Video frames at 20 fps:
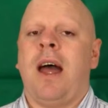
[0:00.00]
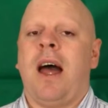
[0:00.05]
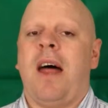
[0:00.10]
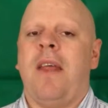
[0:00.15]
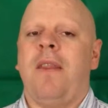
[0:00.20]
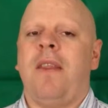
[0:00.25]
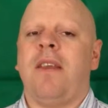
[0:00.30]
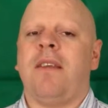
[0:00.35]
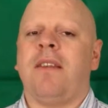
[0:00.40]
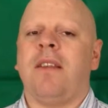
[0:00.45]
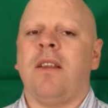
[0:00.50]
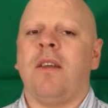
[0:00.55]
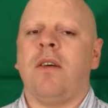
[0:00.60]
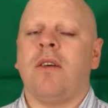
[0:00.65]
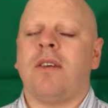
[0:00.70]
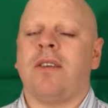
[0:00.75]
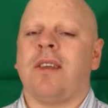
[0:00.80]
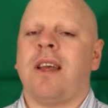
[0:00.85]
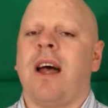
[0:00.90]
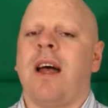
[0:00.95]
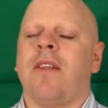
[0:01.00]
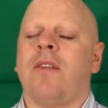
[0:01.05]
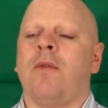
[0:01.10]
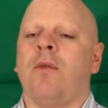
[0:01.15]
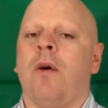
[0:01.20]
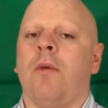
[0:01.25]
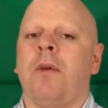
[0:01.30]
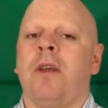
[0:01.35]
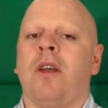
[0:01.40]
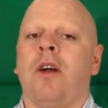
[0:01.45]
and this looks at
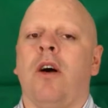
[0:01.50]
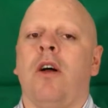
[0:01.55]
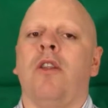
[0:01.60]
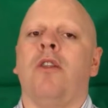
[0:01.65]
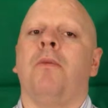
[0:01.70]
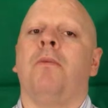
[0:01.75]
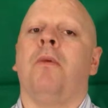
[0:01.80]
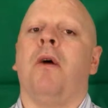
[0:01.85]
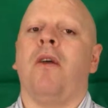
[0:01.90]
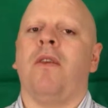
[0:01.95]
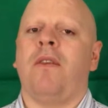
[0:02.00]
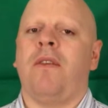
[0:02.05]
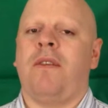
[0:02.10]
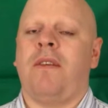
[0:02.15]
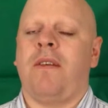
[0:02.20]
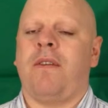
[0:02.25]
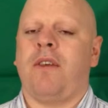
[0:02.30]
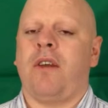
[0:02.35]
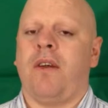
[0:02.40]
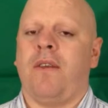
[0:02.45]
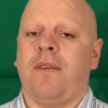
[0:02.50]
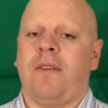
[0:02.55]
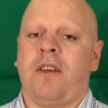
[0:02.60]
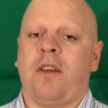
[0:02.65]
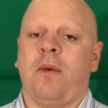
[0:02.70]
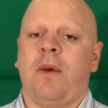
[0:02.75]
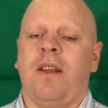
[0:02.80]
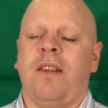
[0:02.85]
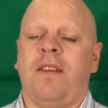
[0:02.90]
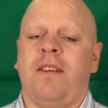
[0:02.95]
what we call the positive
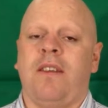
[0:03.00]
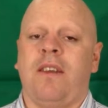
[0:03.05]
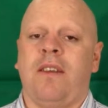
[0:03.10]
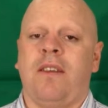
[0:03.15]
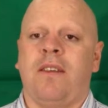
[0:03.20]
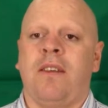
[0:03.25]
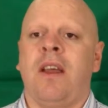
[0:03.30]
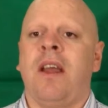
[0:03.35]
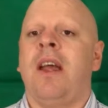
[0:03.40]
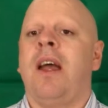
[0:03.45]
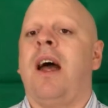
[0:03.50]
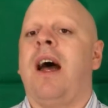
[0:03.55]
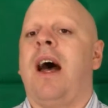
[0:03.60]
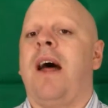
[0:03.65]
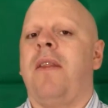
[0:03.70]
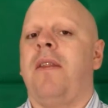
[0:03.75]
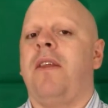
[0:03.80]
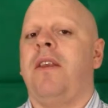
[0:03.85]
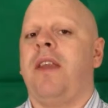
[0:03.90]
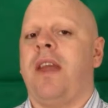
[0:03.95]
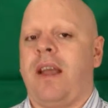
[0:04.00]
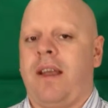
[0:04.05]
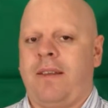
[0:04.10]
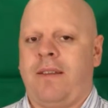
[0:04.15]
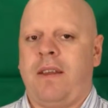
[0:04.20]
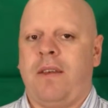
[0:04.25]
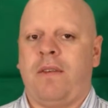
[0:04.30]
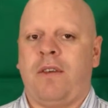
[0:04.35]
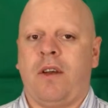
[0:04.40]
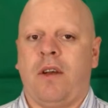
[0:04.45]
consequences and the
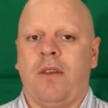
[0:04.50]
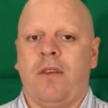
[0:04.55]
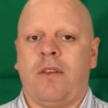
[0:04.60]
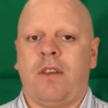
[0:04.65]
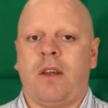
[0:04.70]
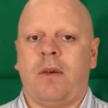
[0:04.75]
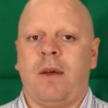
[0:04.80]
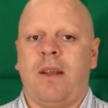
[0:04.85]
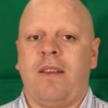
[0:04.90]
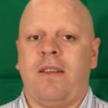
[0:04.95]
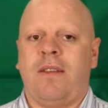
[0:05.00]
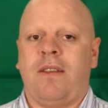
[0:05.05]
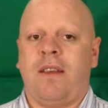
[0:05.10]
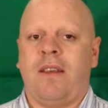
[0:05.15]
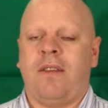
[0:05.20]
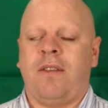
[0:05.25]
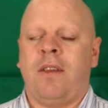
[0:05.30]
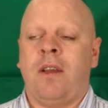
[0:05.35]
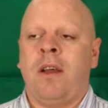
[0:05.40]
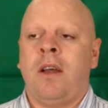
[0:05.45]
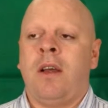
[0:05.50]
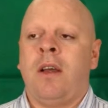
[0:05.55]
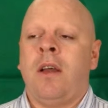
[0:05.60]
negative consequences.